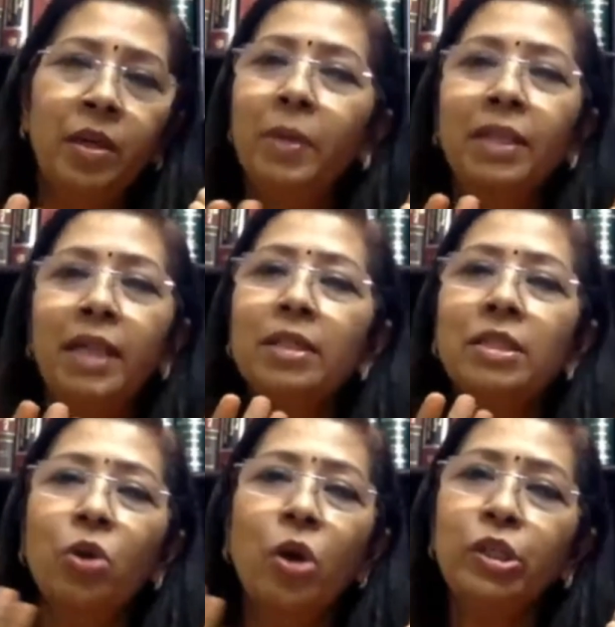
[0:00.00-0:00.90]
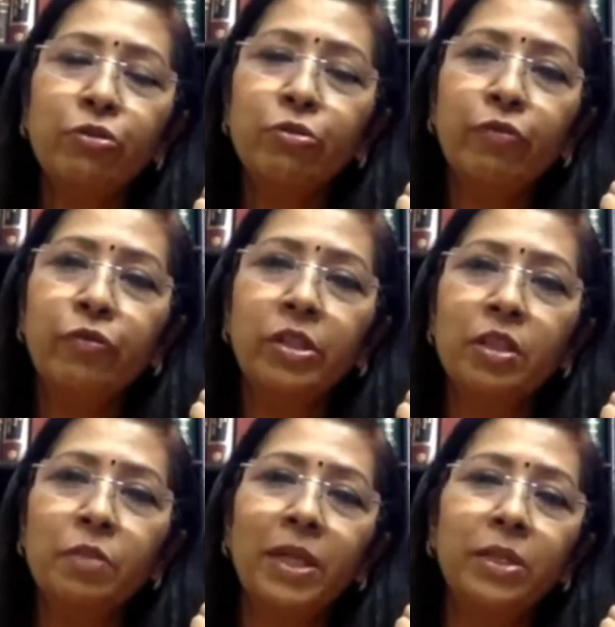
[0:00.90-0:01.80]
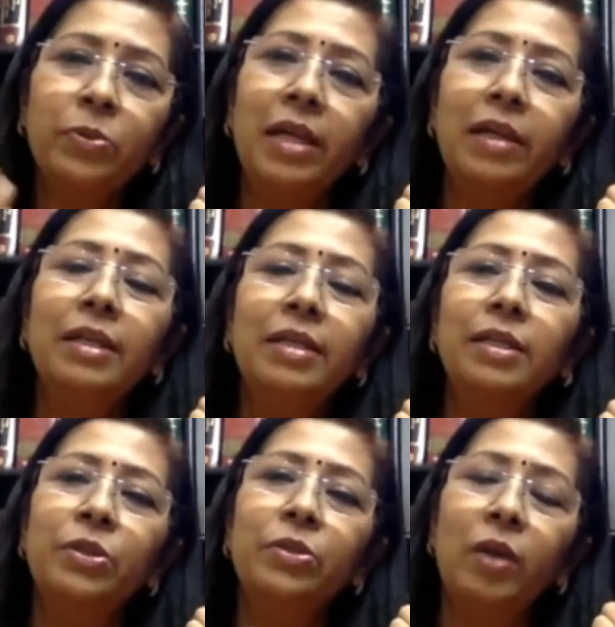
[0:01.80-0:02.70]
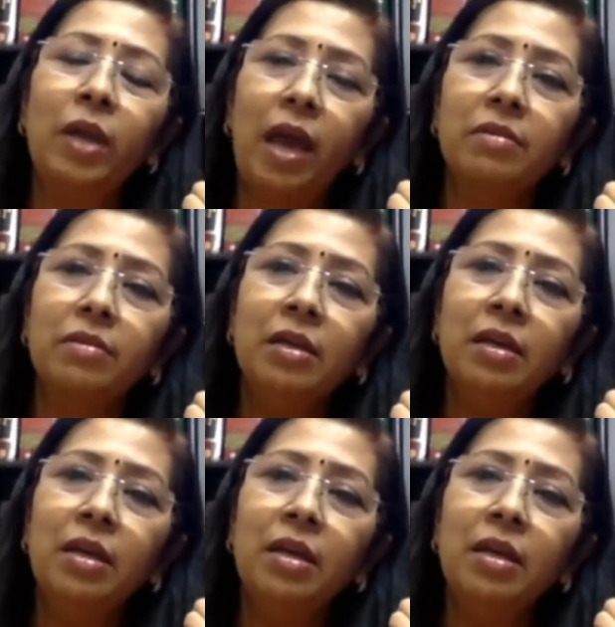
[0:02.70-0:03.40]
But that is not true with respect to Delhi Rent Control Act.